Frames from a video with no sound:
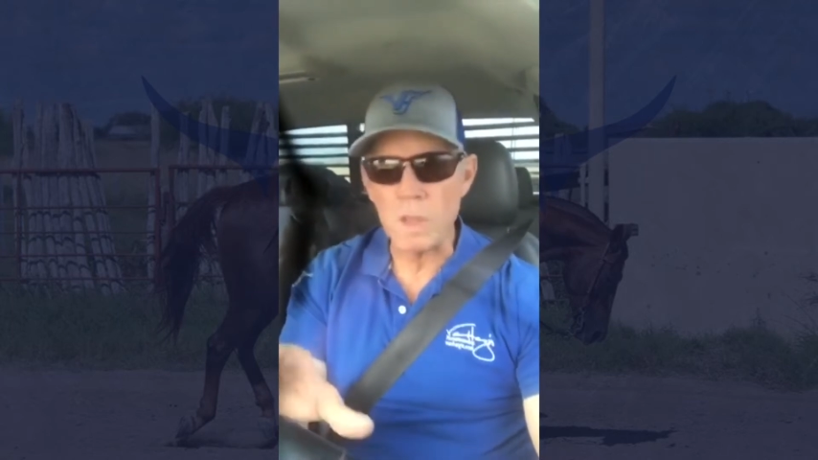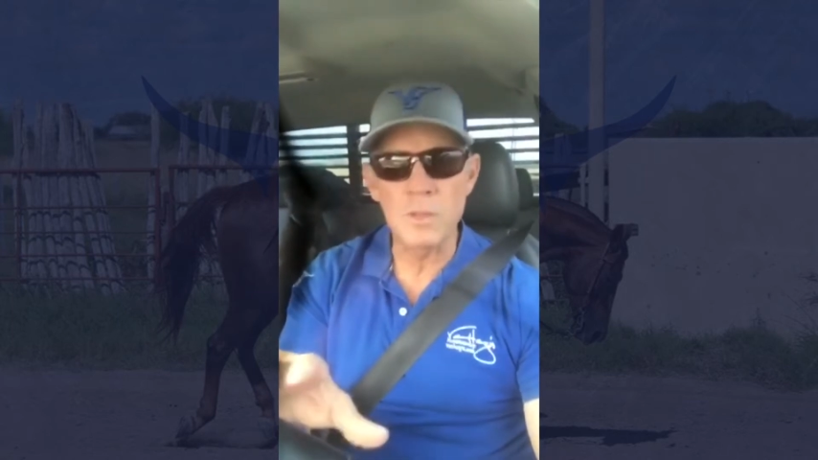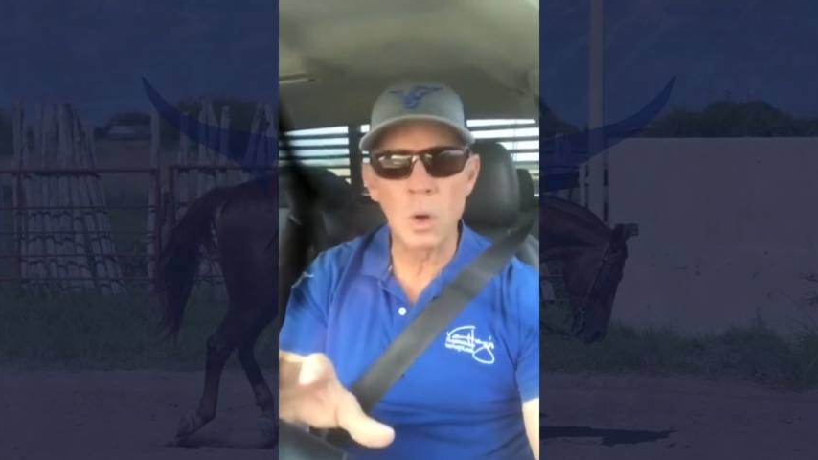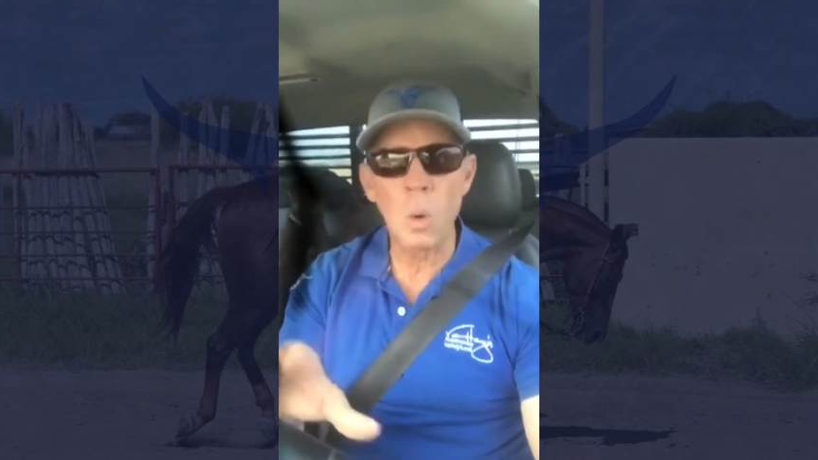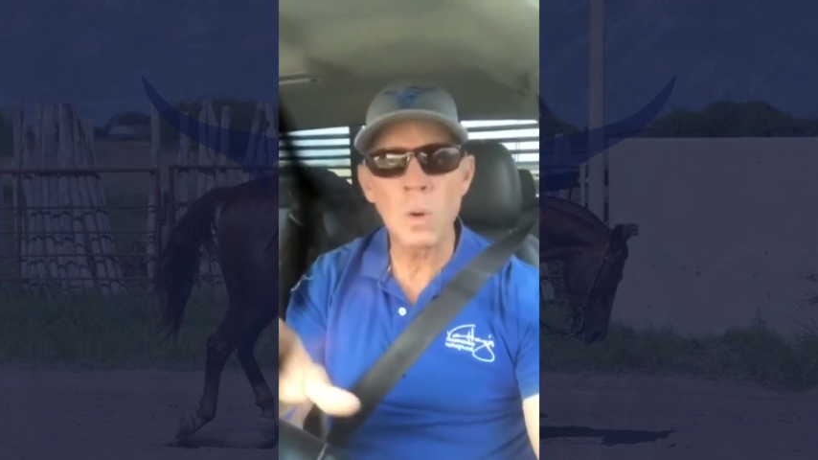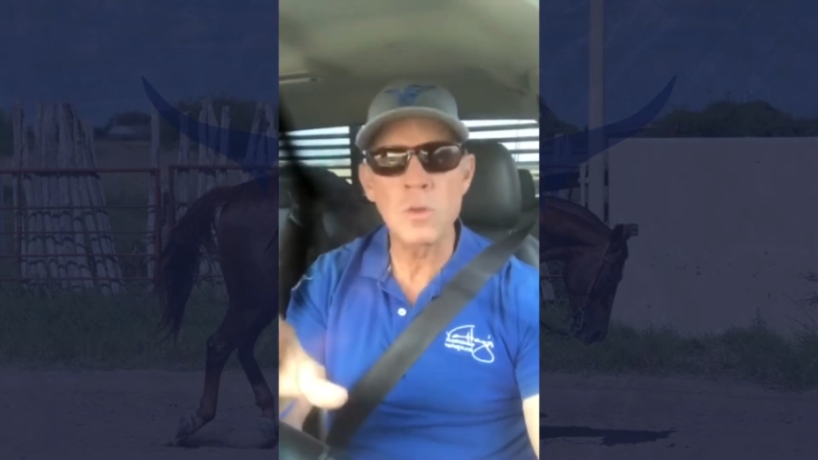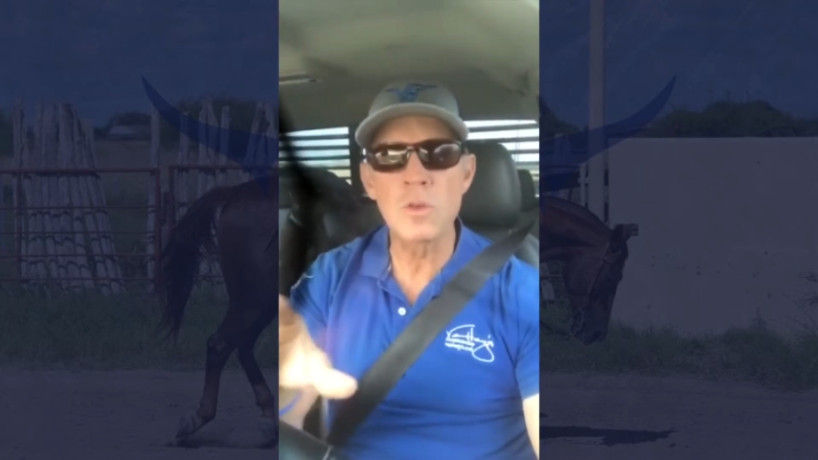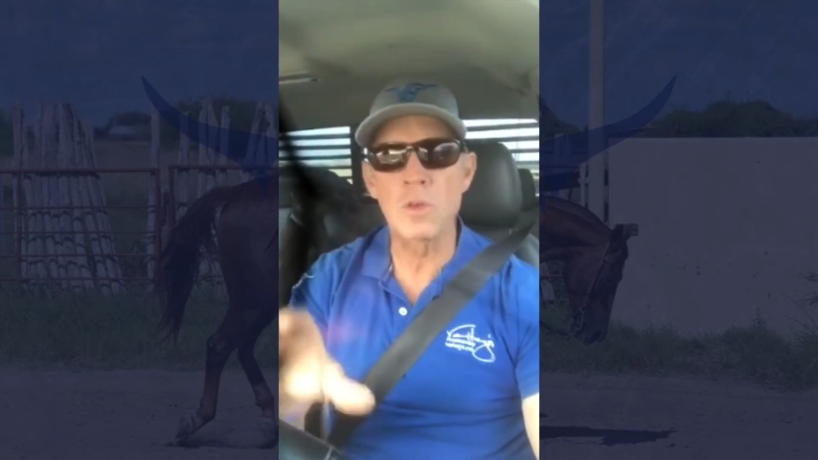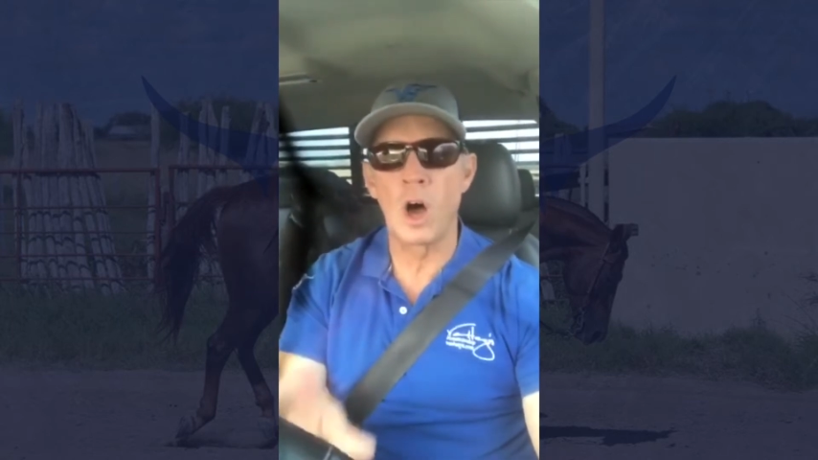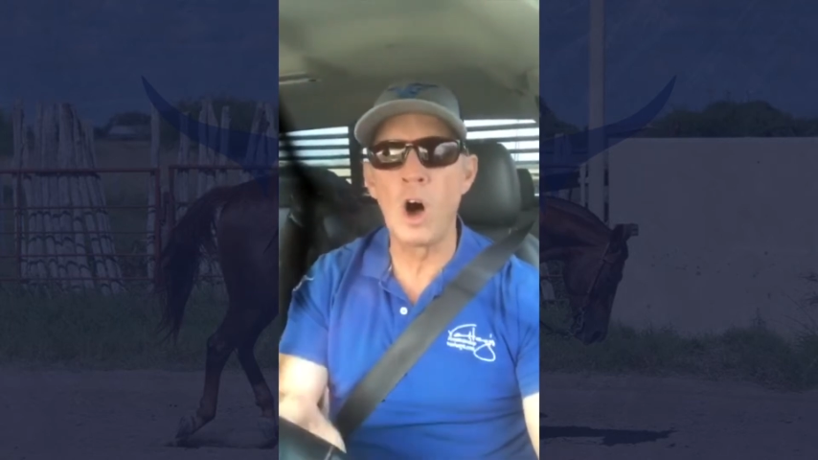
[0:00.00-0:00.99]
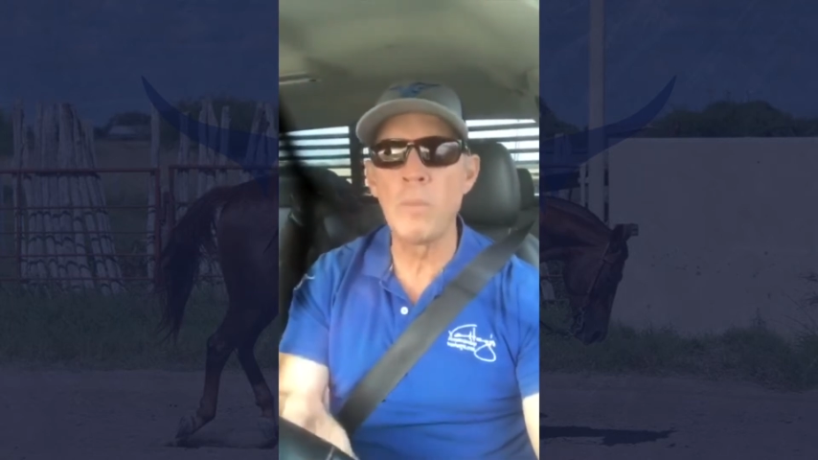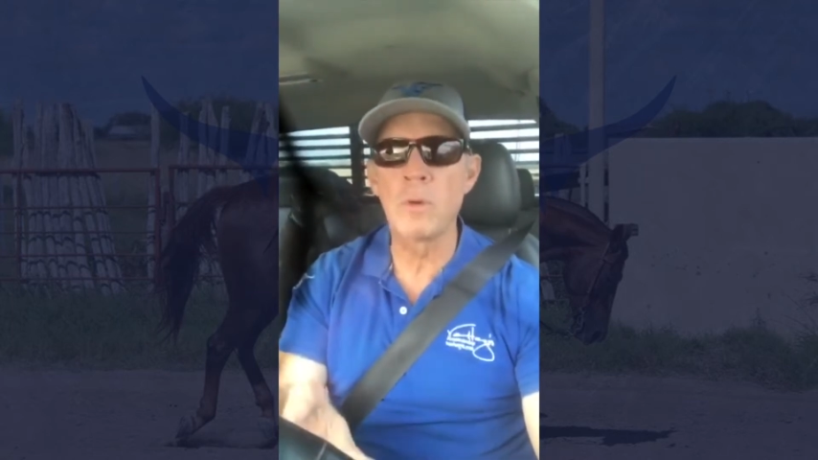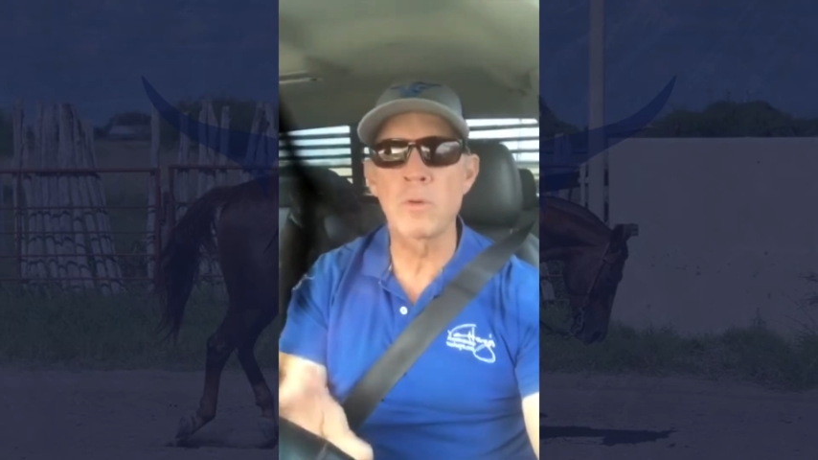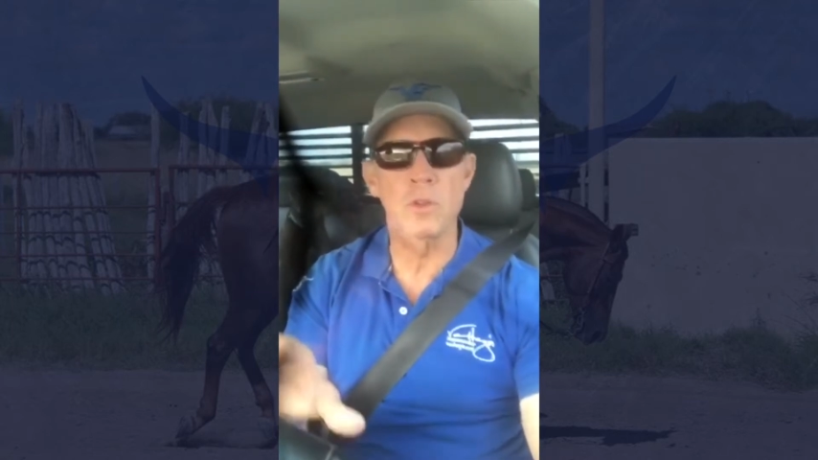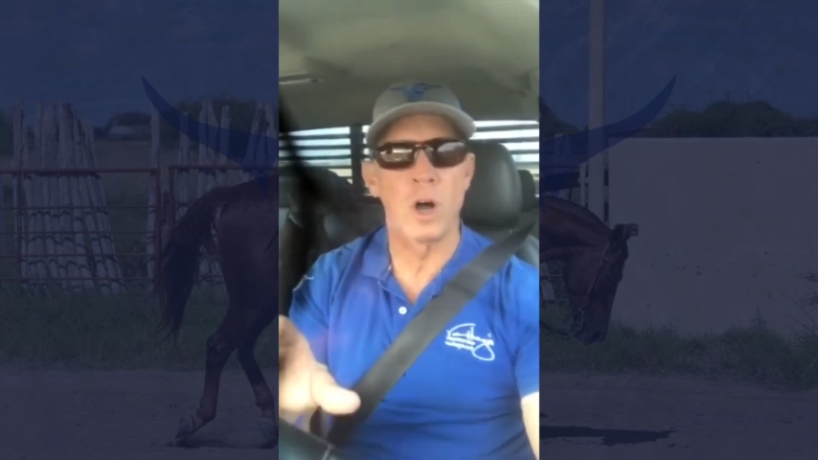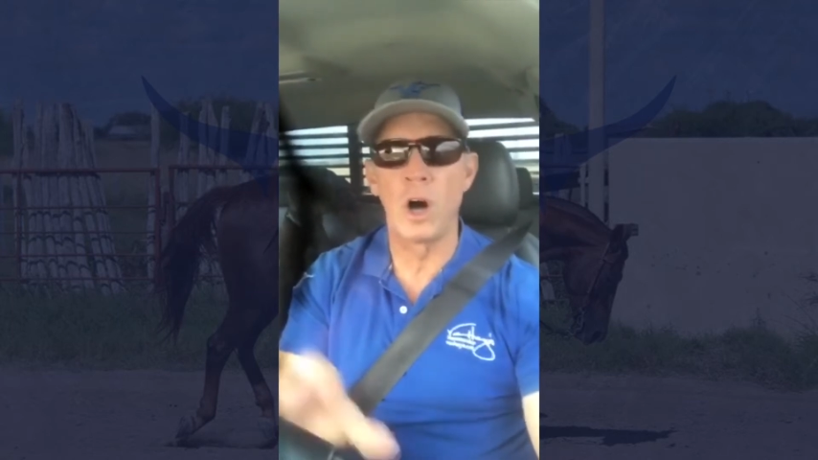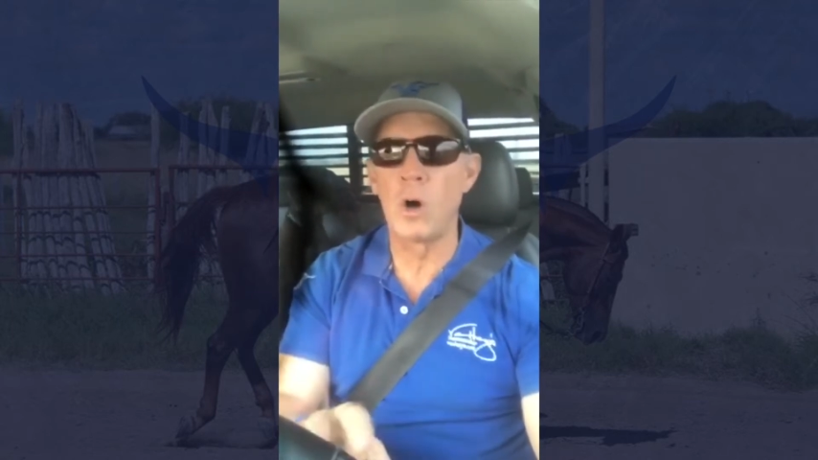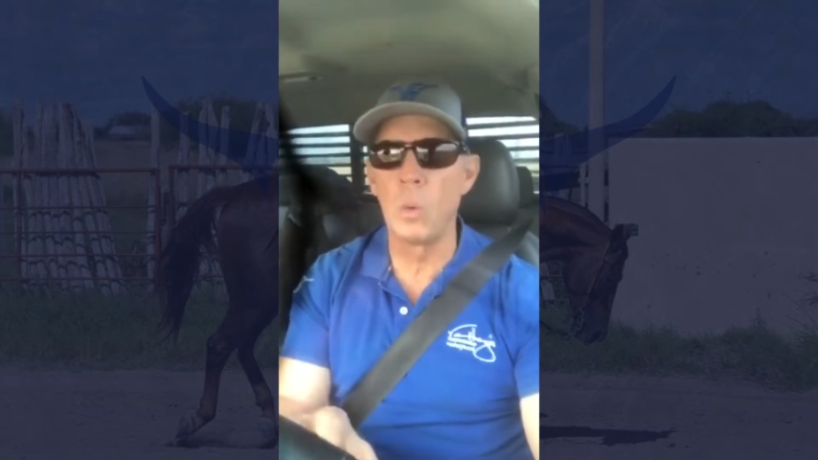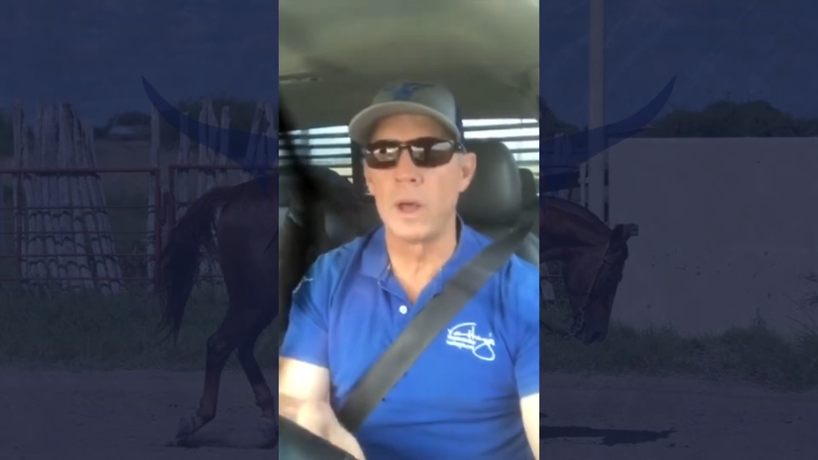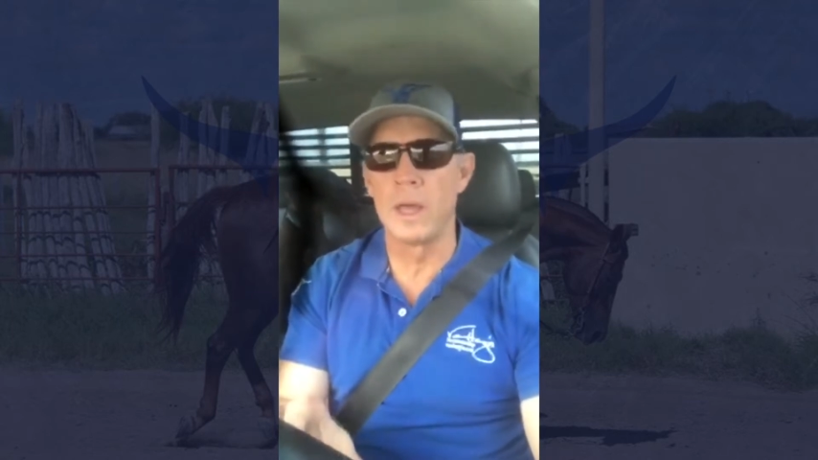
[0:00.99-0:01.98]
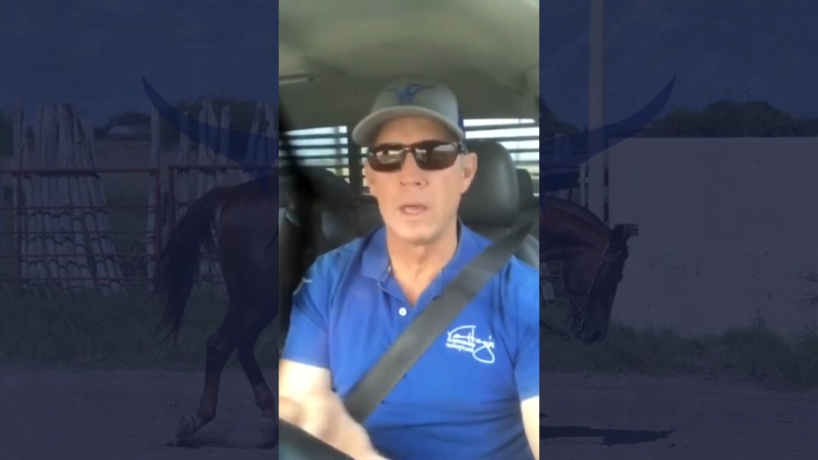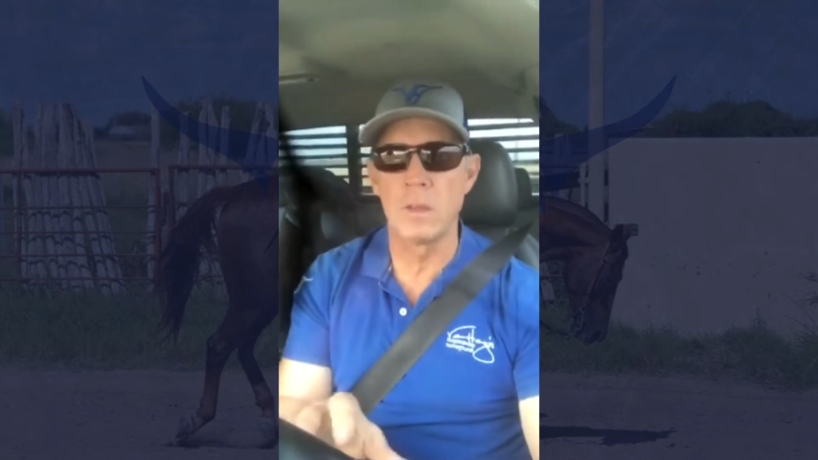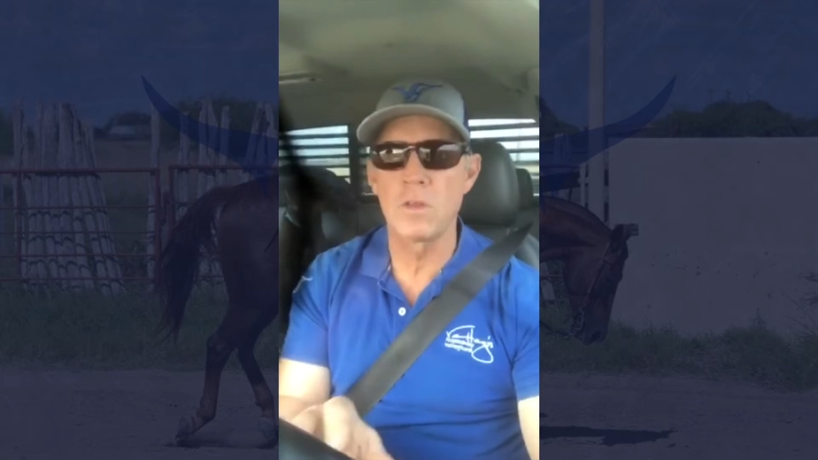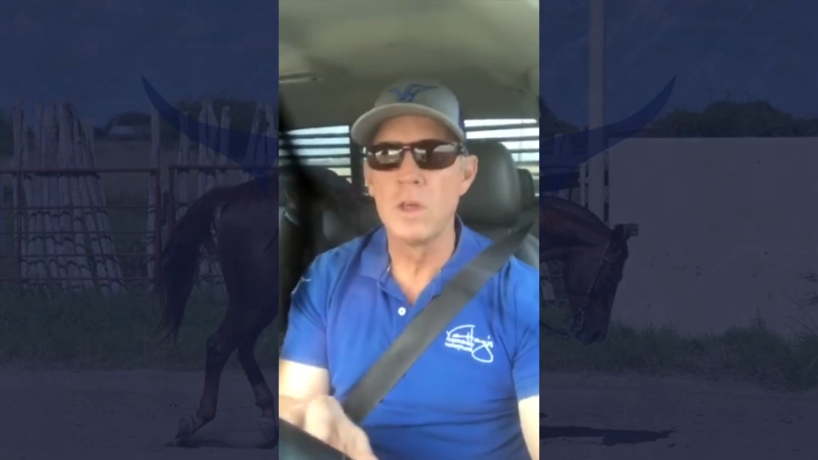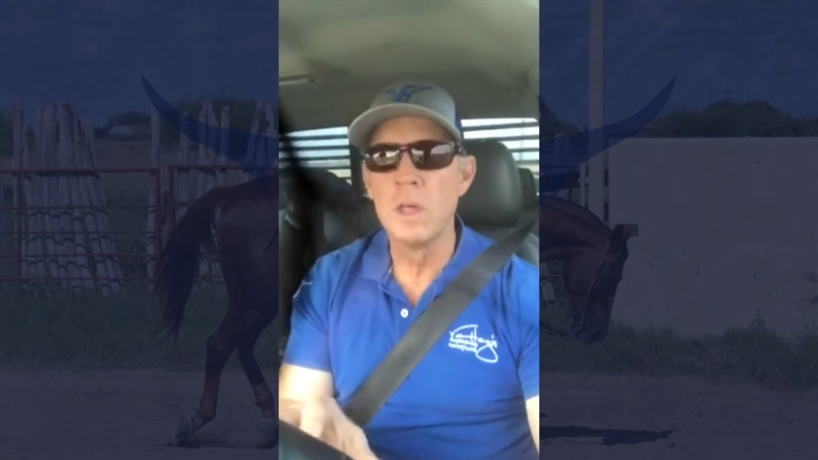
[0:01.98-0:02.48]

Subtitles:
the horse is almost always